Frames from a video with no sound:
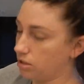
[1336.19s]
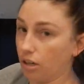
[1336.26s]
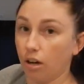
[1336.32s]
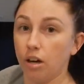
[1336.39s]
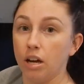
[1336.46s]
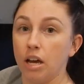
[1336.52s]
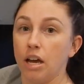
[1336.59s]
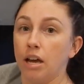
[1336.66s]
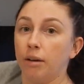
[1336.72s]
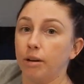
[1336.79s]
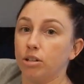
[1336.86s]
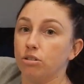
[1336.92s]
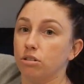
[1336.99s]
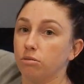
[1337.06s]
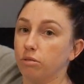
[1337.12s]
So I'm
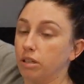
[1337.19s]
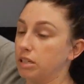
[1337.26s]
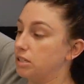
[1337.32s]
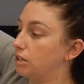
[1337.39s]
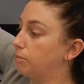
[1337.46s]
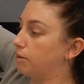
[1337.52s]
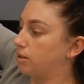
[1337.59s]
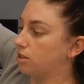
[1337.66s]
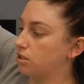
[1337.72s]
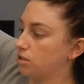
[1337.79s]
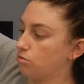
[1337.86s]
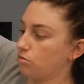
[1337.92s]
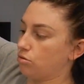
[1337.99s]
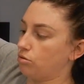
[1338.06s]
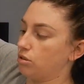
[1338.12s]
actually really excited about this.
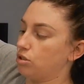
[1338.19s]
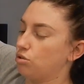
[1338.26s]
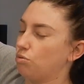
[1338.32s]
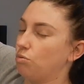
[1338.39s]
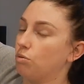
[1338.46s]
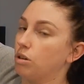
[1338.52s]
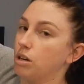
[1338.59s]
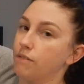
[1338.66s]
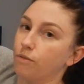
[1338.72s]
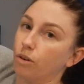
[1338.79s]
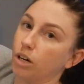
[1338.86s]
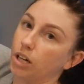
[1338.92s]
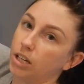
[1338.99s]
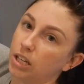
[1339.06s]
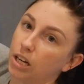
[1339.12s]
This was only
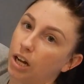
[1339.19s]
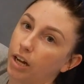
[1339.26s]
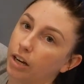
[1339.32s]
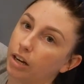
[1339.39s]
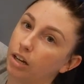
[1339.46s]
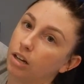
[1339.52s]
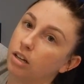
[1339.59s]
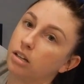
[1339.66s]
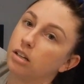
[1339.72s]
$24.99.